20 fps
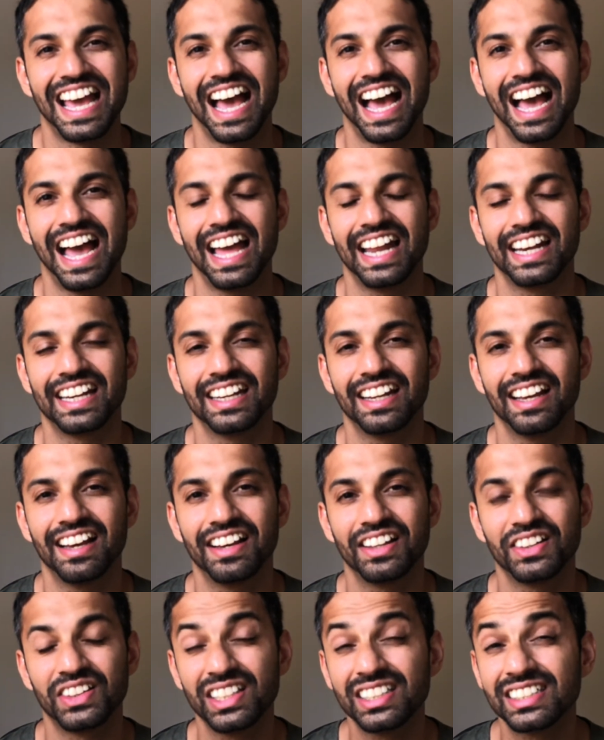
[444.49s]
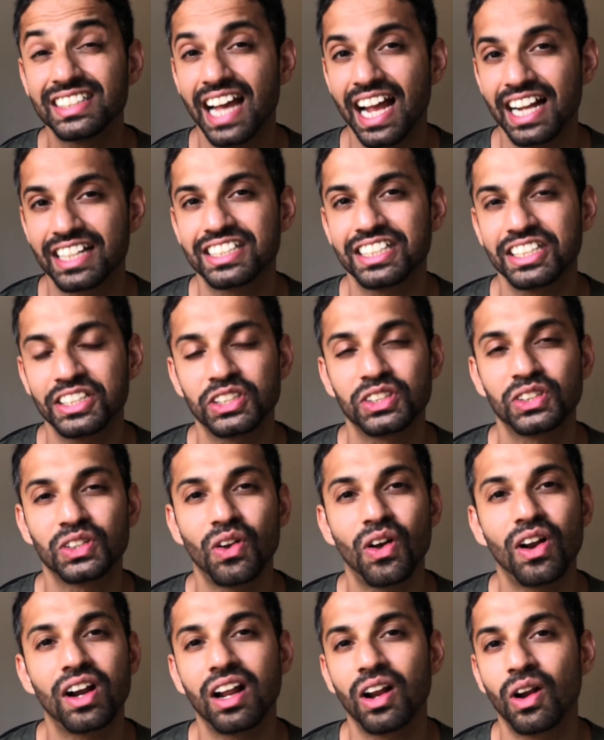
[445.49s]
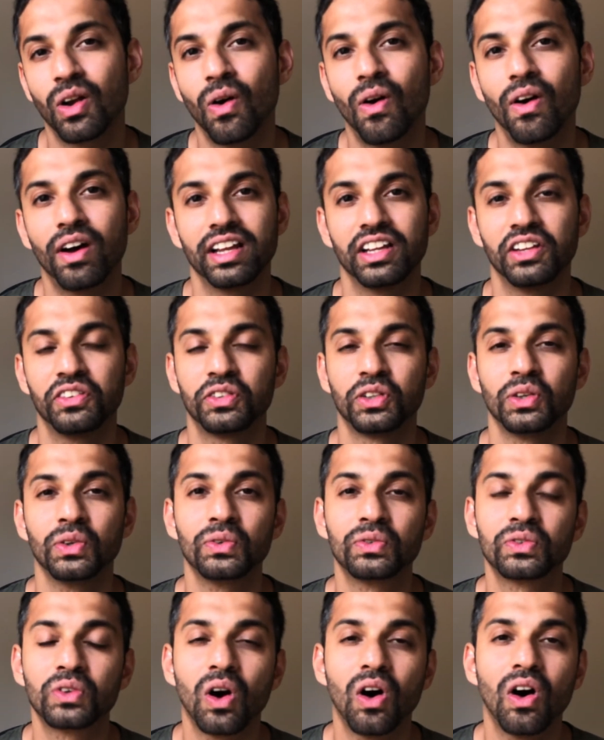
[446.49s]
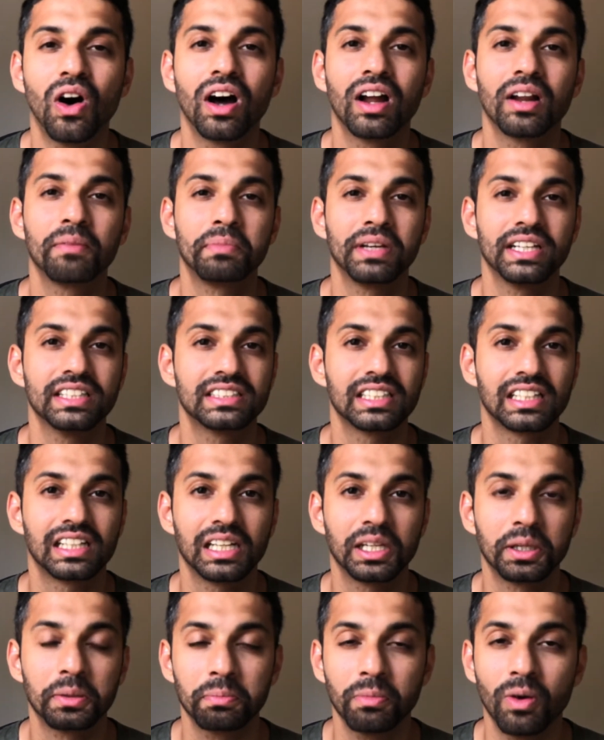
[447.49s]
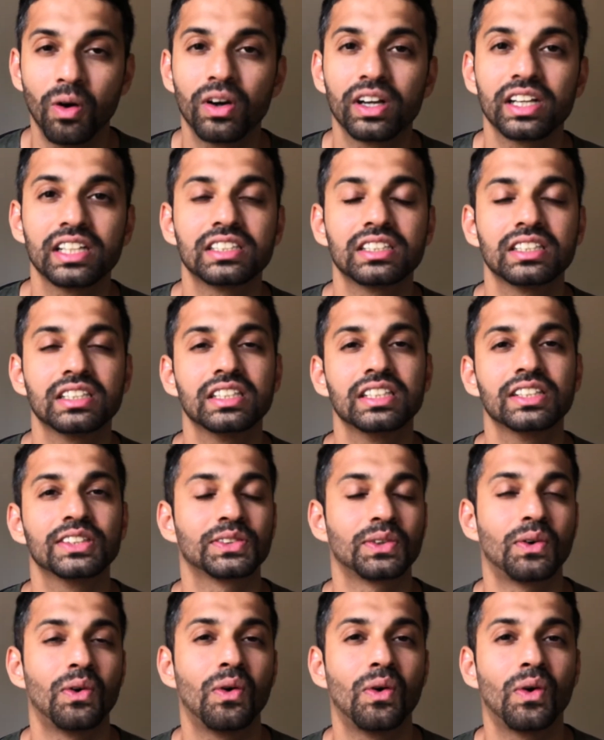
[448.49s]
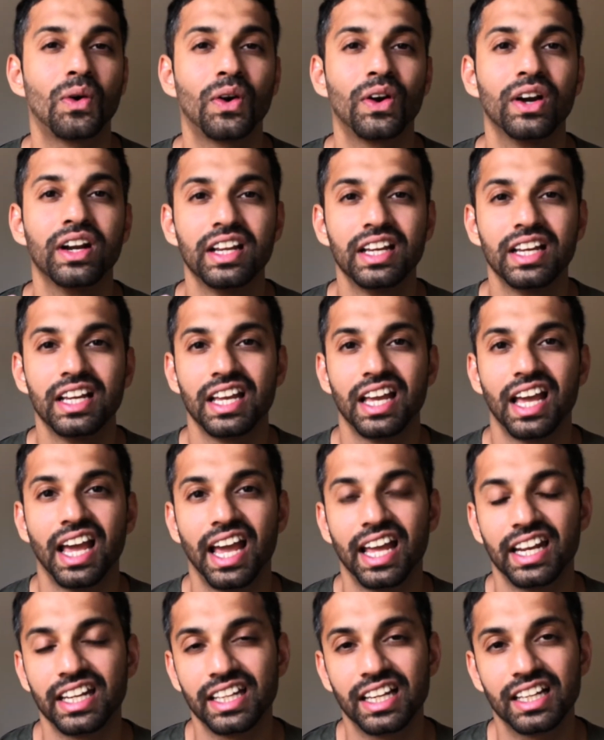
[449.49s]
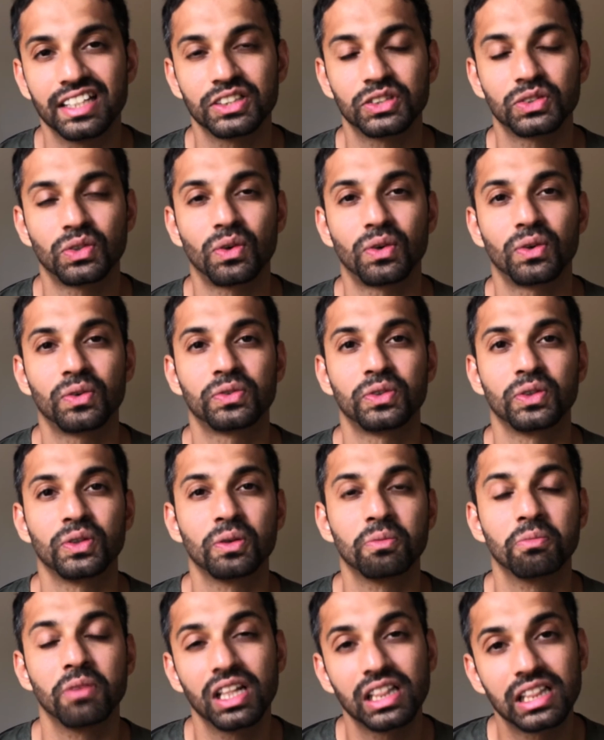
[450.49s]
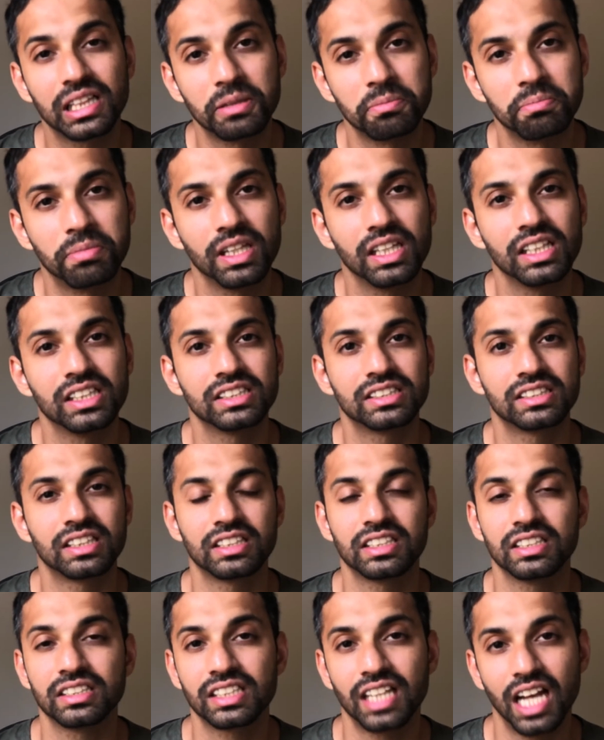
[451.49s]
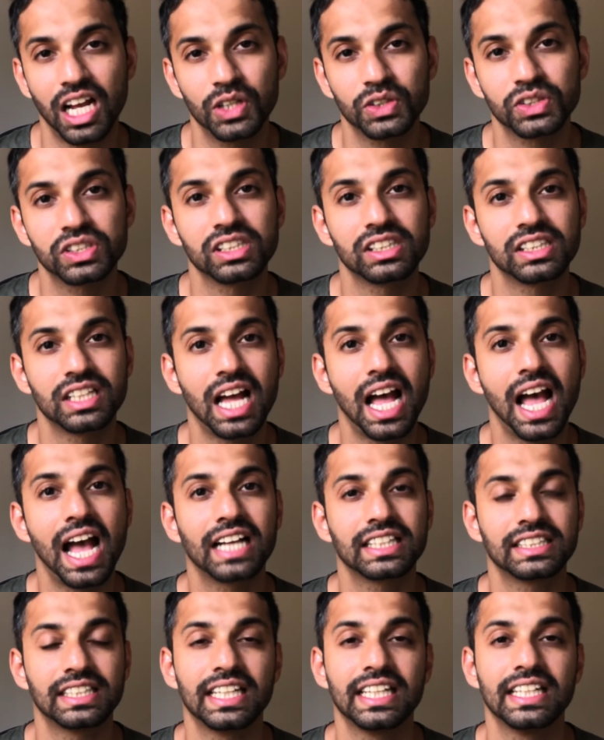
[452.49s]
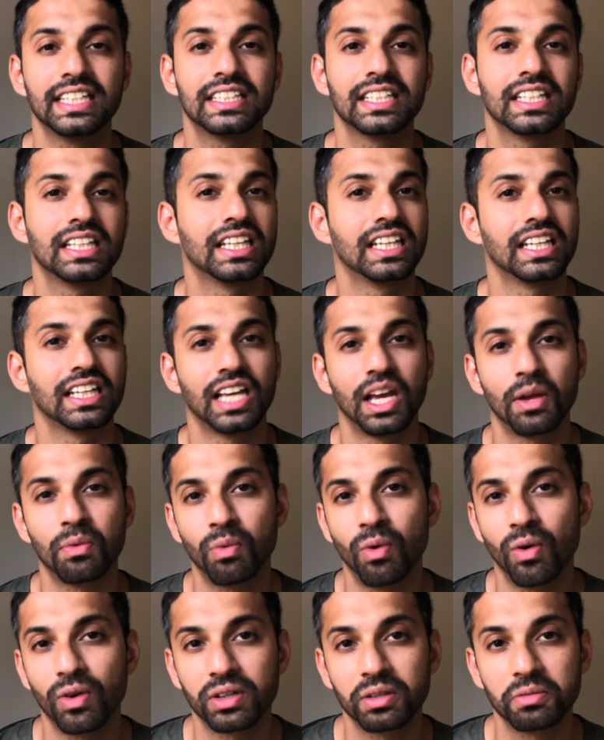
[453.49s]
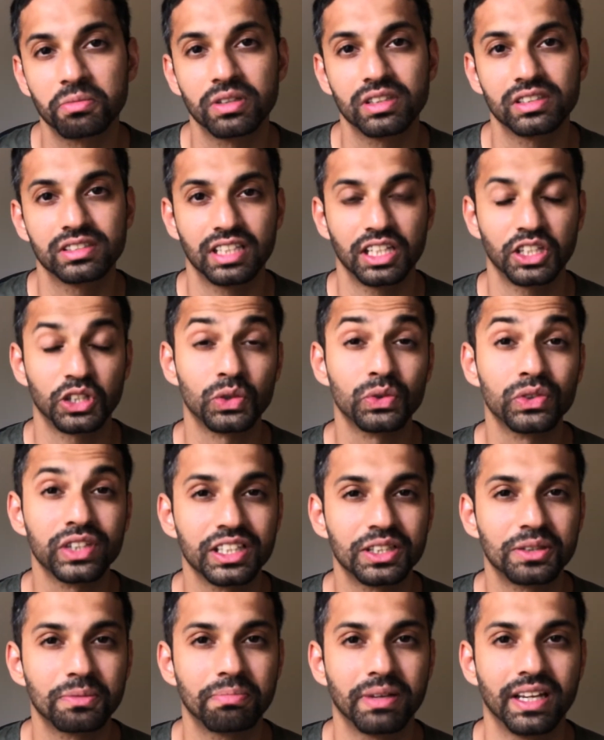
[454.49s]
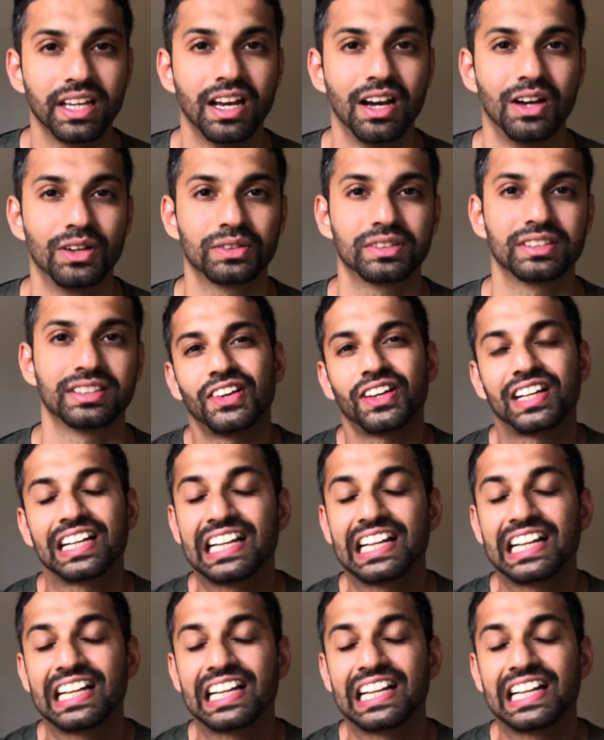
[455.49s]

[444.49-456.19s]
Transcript: And this actually is not a lot if you've got basically mortgages or any other sort of monthly bills such as council tax, heating and water bills that you need to pay out.